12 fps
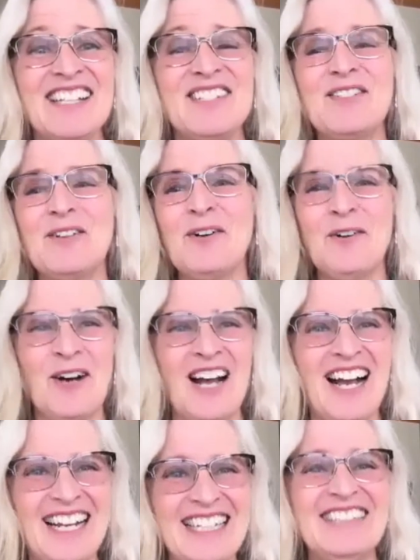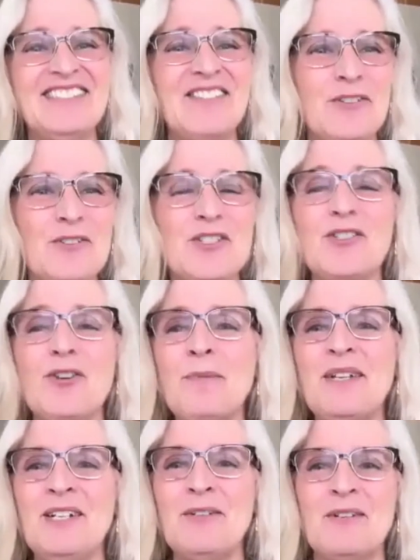So there's so
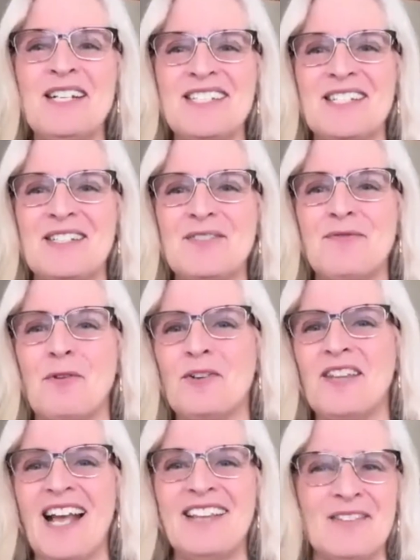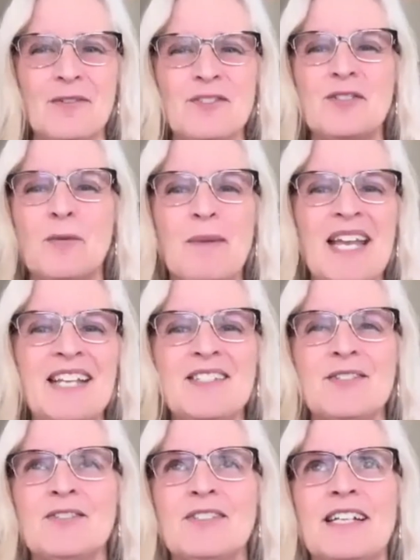many reasons for that, and those
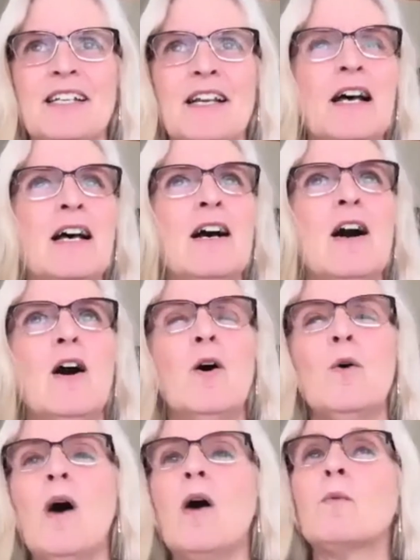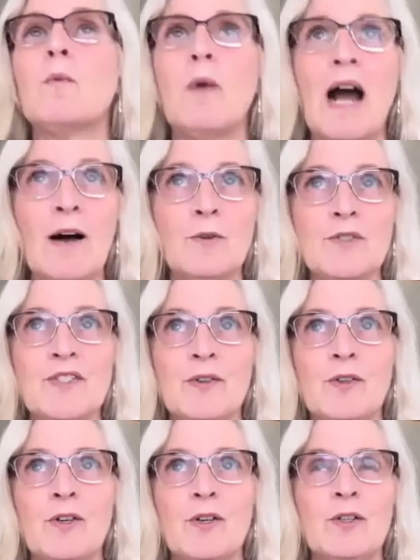domains are like,
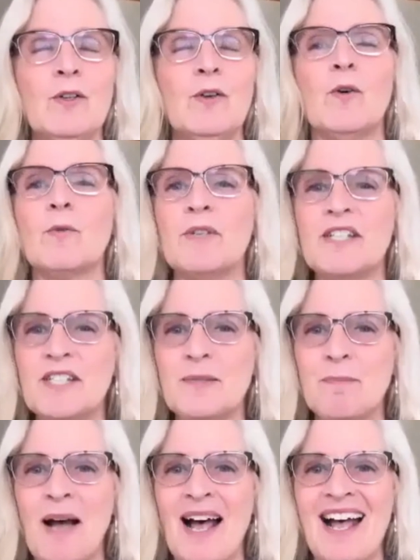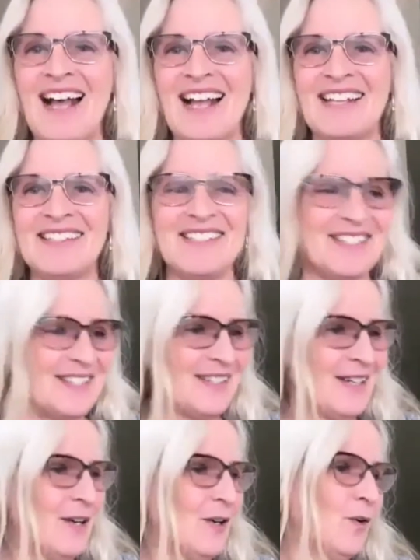arousal or response,
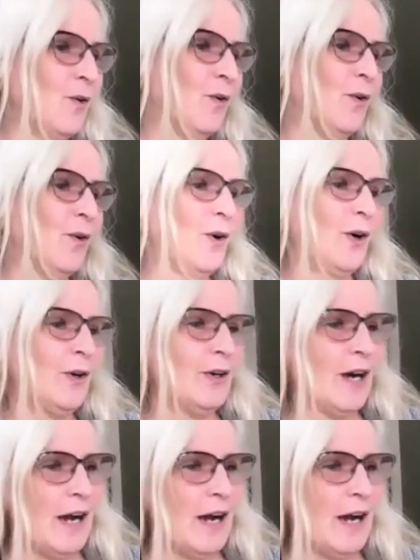or